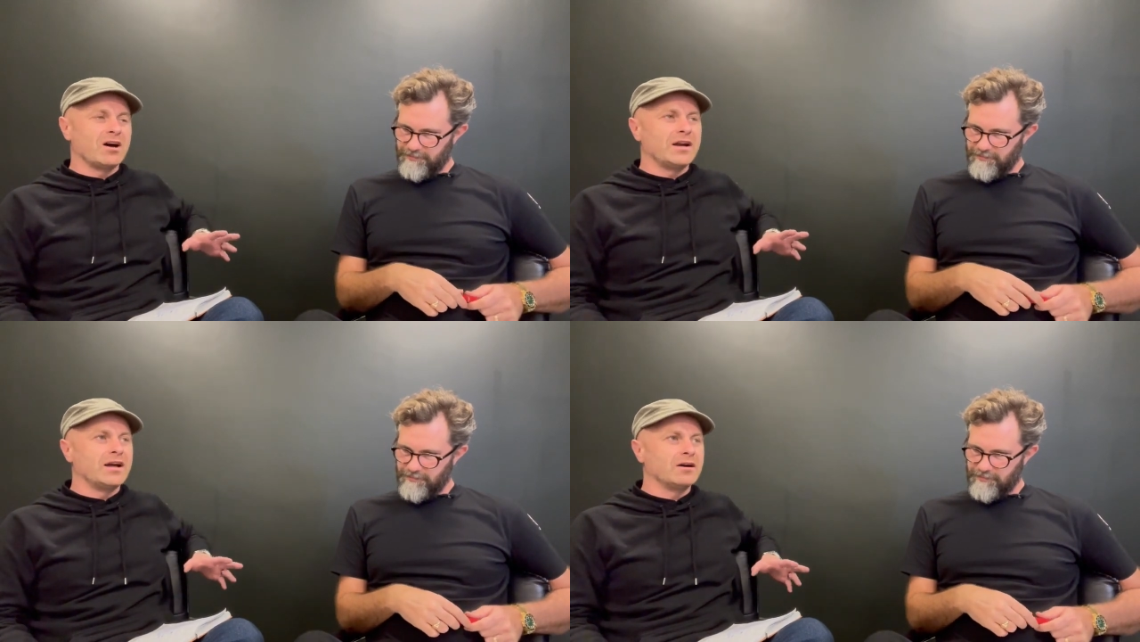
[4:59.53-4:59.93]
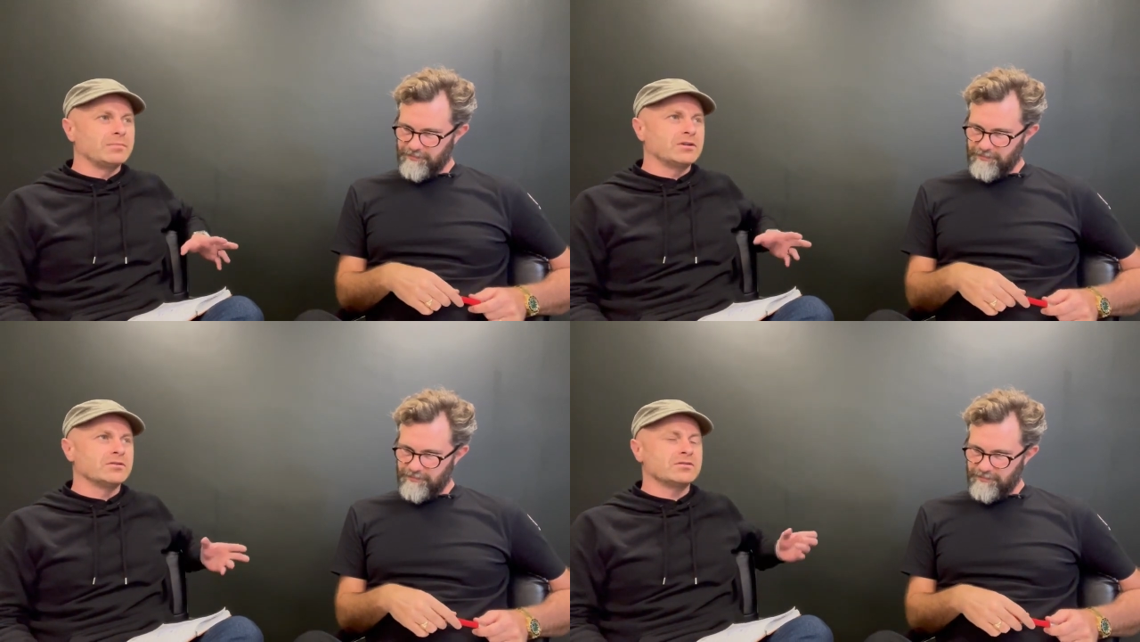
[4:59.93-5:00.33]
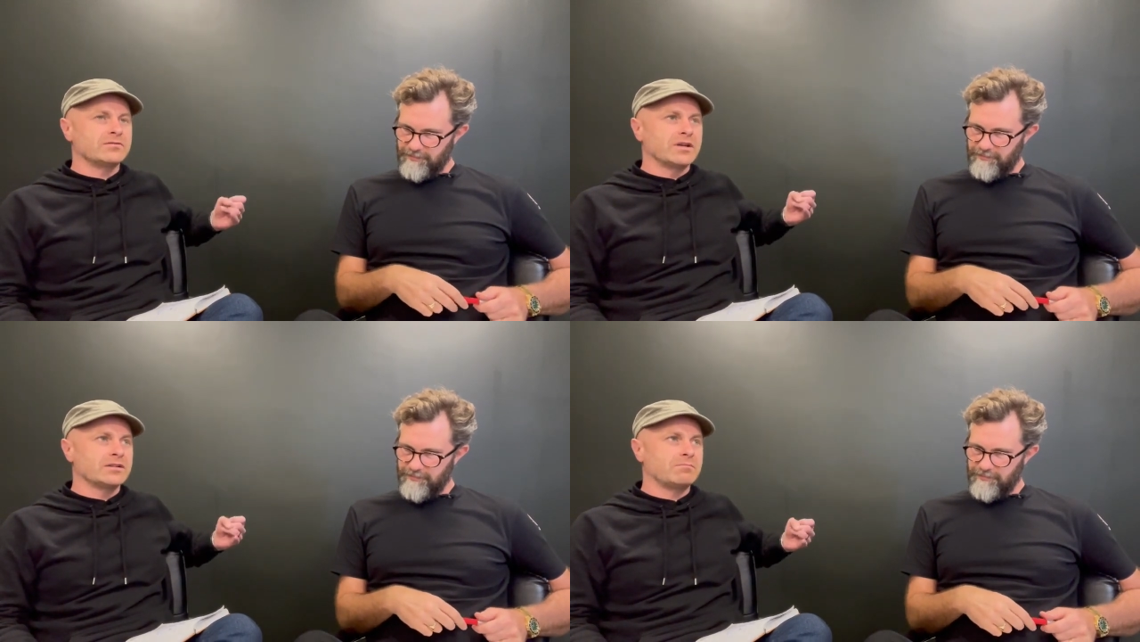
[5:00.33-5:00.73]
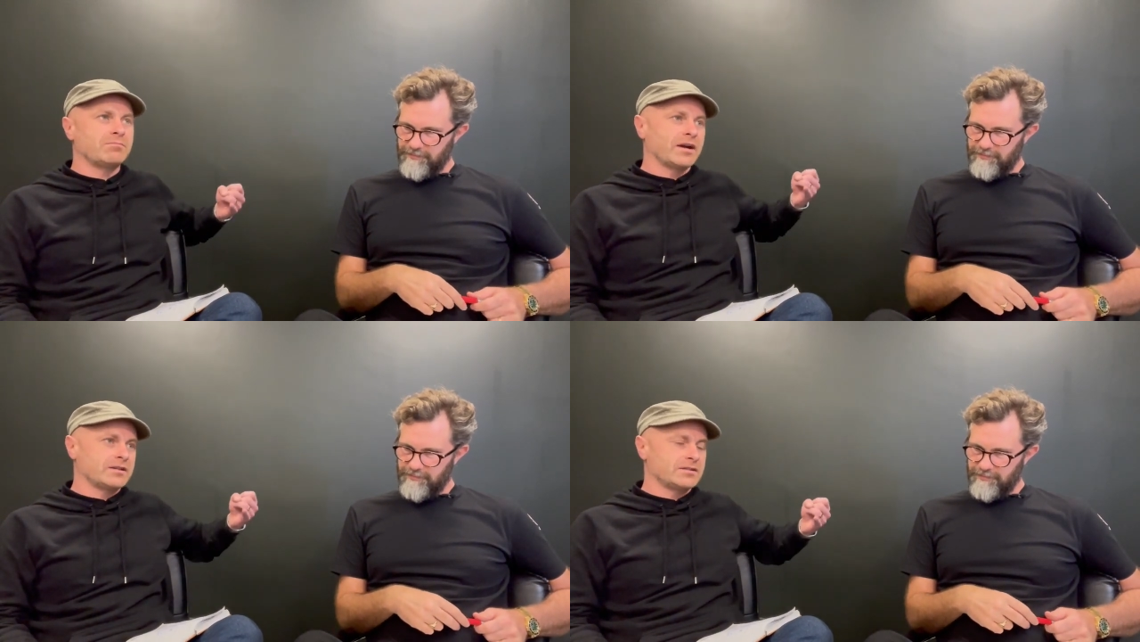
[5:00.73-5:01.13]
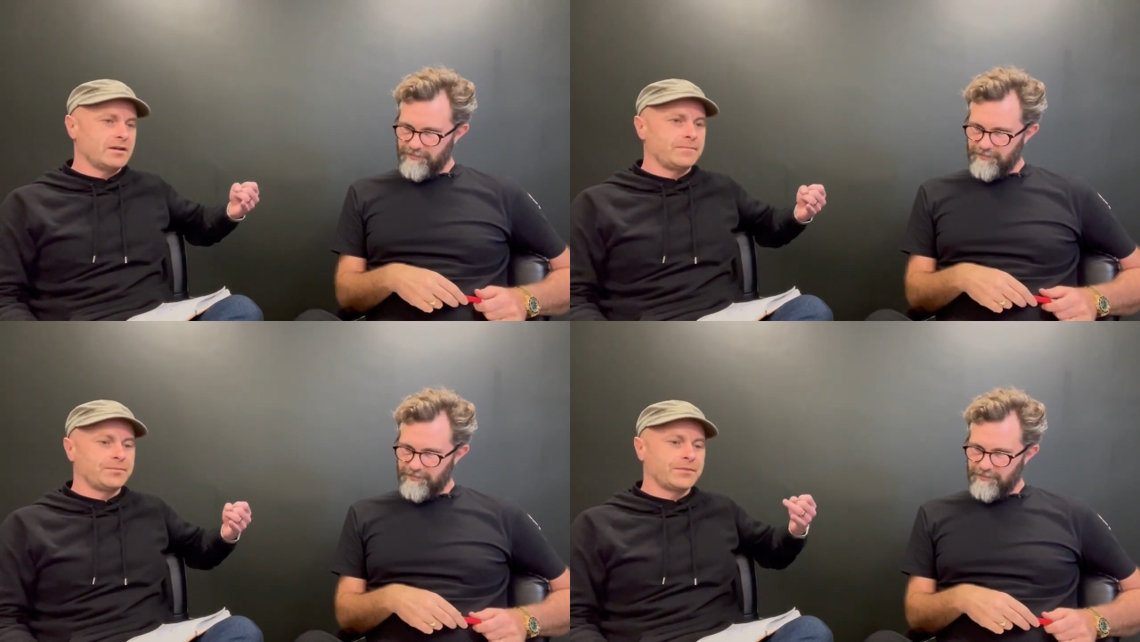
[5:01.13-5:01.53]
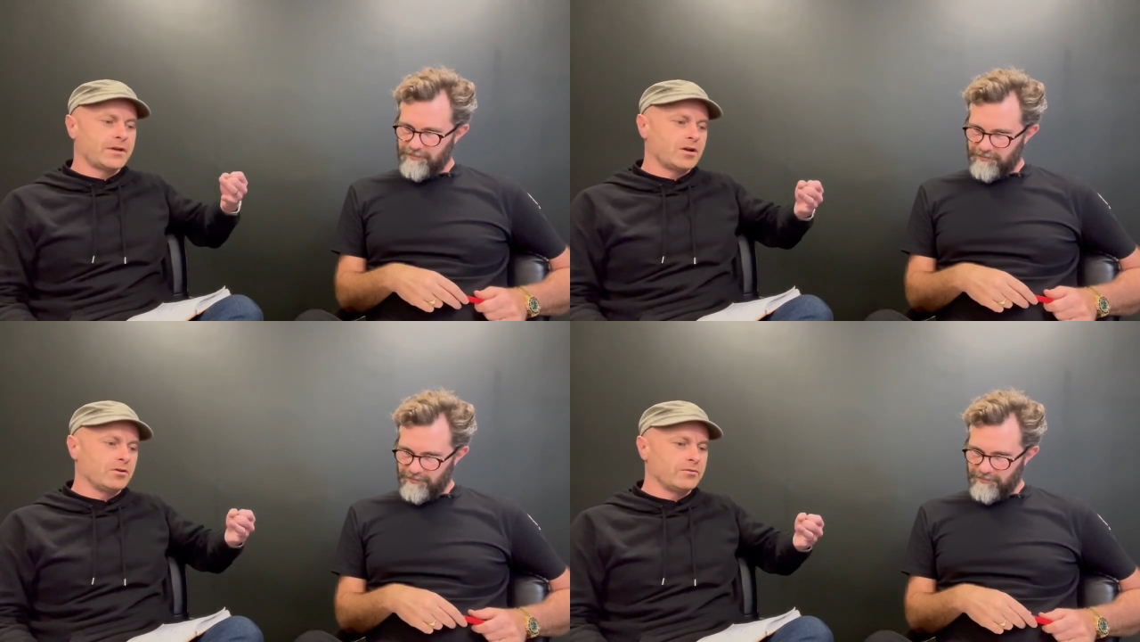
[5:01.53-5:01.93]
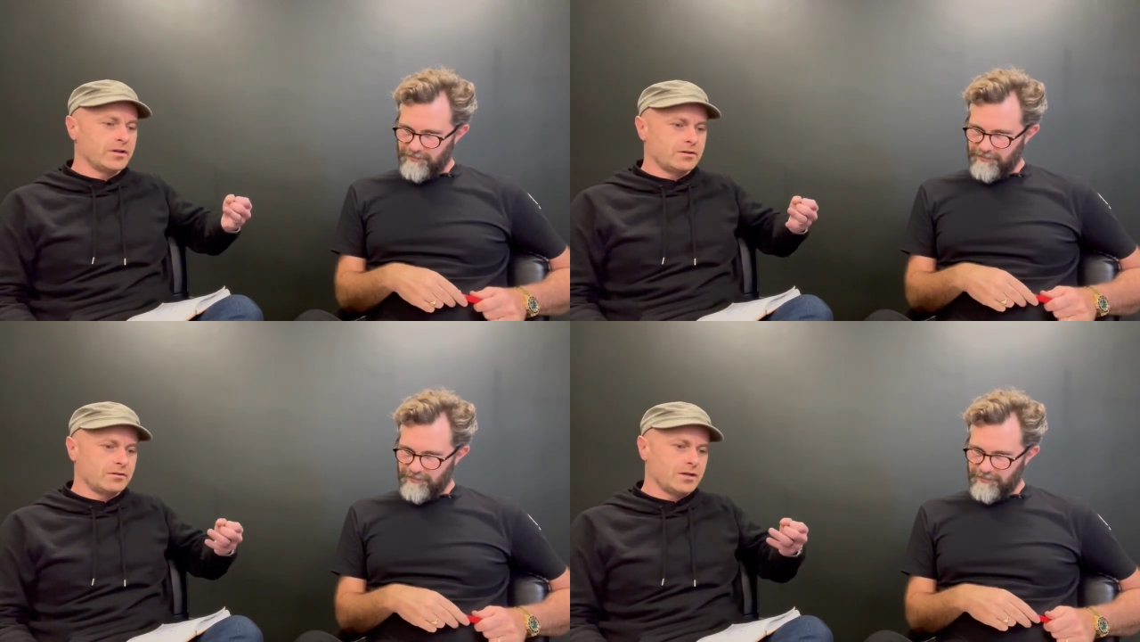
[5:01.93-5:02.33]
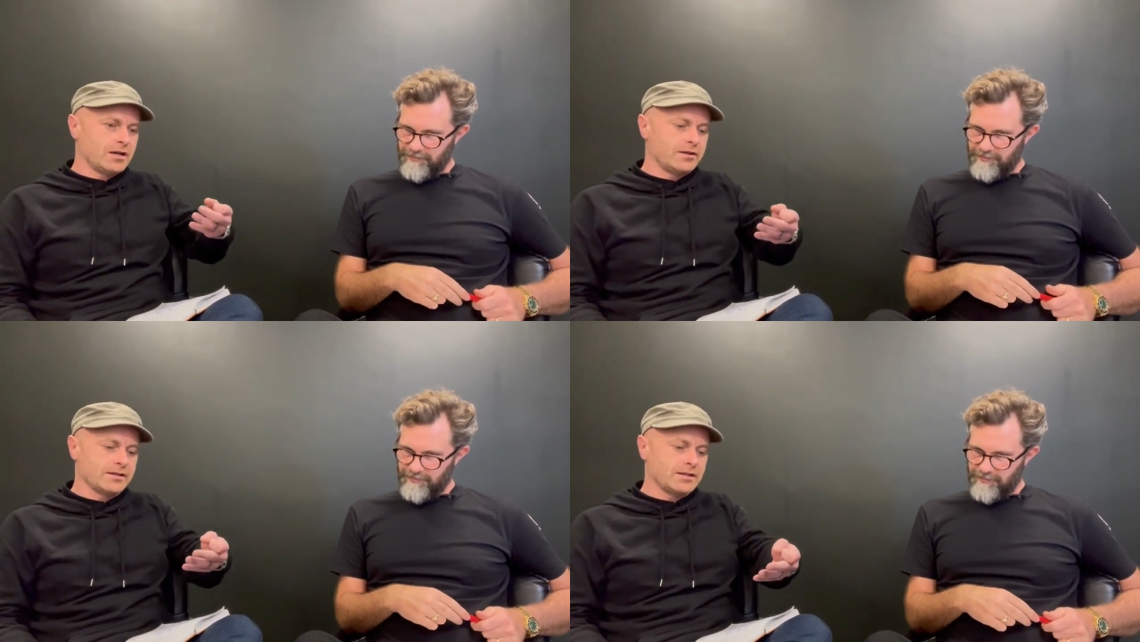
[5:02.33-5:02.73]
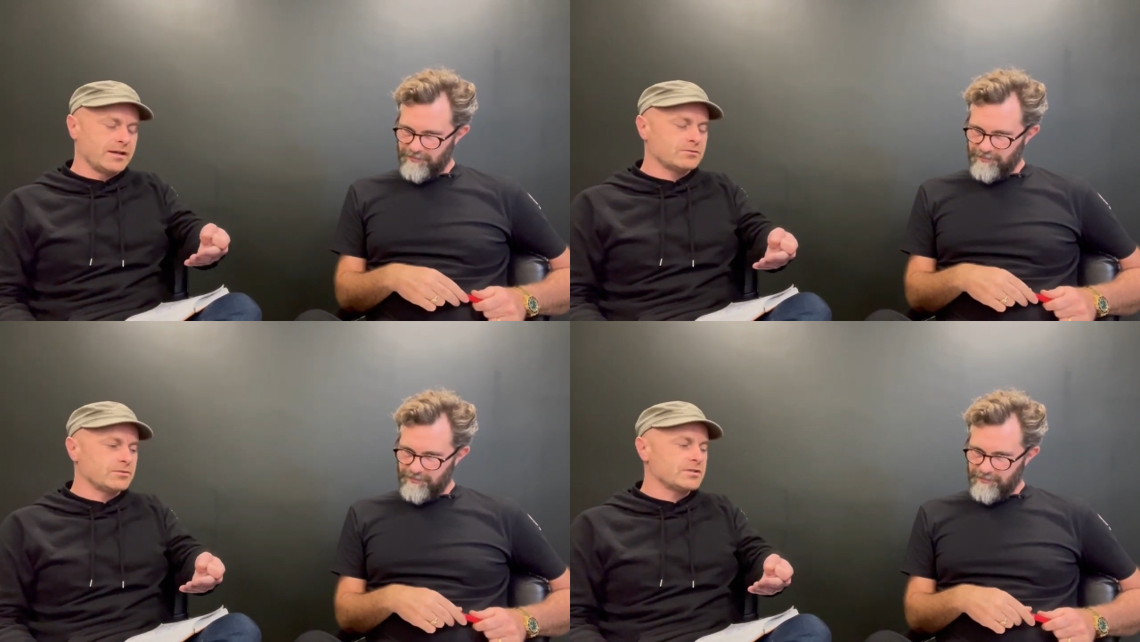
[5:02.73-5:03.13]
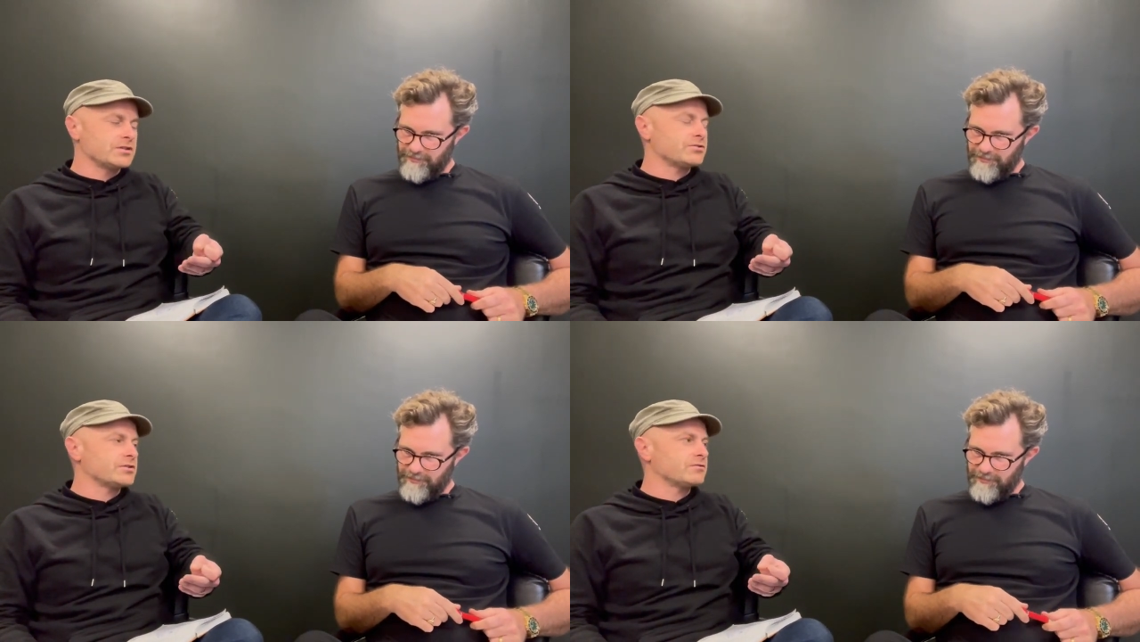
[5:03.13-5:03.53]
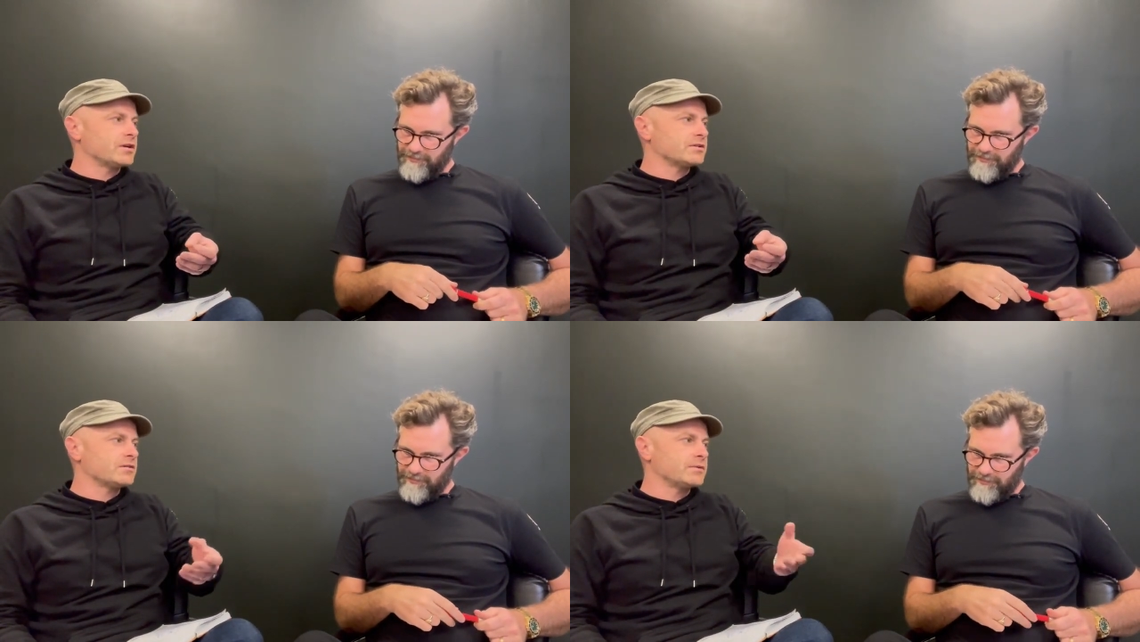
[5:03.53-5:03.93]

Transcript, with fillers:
Speaker 1: right now because of this Brexit." COVID. Mm. Now this latest one's interest rates mm